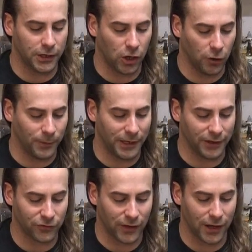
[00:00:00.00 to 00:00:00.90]

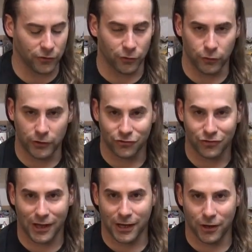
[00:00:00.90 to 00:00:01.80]
culminates down to these
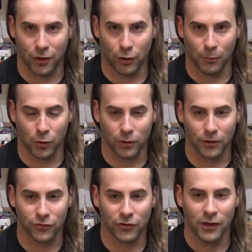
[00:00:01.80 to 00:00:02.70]
stay-at-home
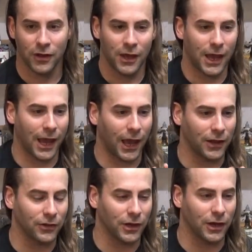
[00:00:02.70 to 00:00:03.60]
orders and